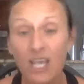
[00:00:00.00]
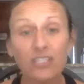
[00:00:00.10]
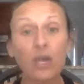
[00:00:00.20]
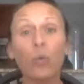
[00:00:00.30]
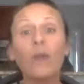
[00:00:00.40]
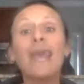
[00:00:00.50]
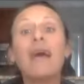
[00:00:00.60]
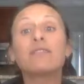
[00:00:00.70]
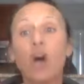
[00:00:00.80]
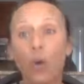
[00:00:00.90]
So we
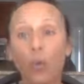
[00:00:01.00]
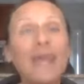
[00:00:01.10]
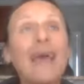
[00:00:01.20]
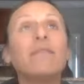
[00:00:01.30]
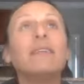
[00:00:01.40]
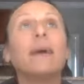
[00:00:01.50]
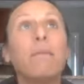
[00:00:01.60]
have the